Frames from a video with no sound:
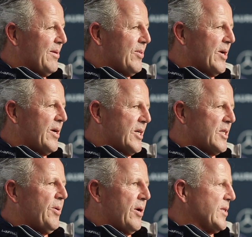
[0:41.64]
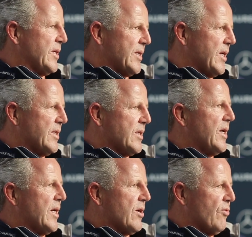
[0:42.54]
But I suppose as
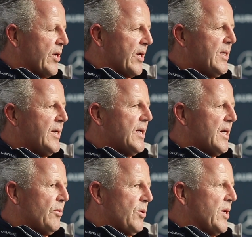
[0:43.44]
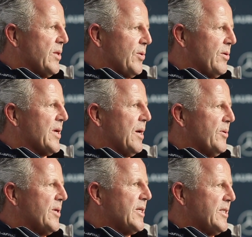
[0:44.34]
a career, we won the World Cup
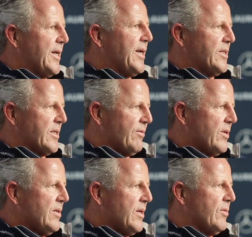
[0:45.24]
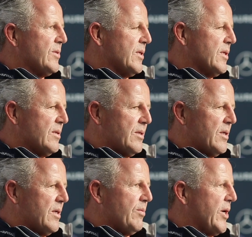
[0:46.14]
in 1987. That was
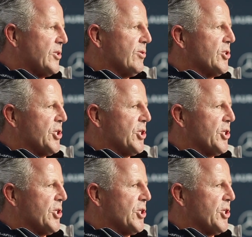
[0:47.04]
a major